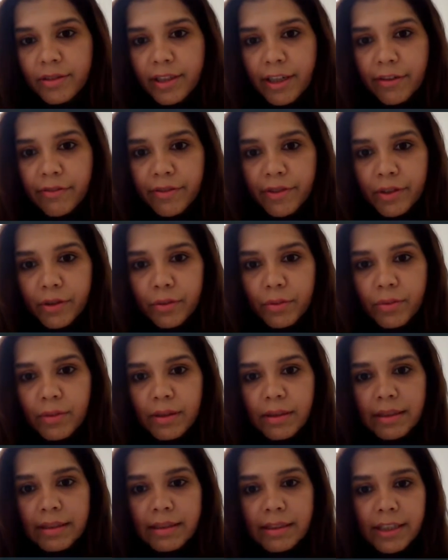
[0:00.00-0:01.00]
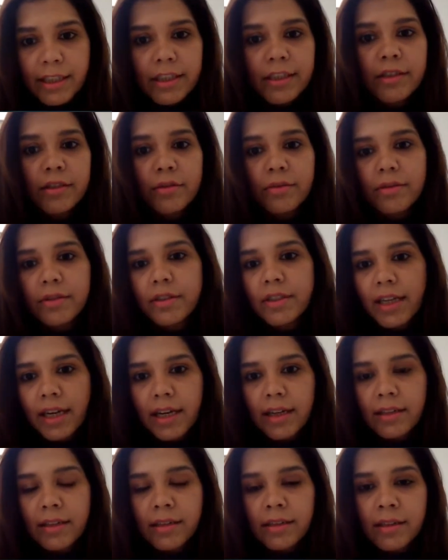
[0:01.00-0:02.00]
give you a skin tone
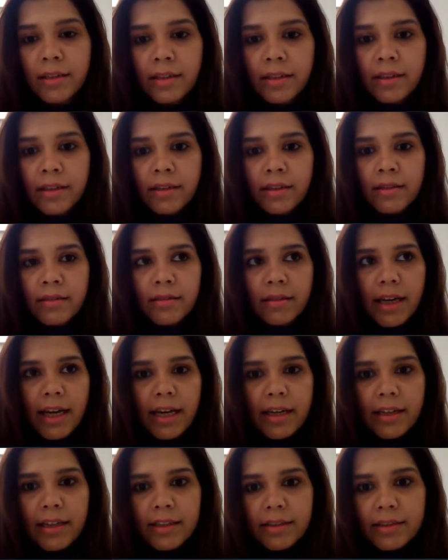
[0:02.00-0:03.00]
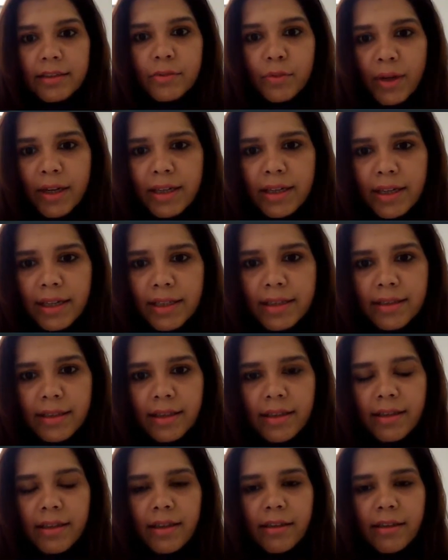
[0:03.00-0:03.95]
check, and it's quite easy.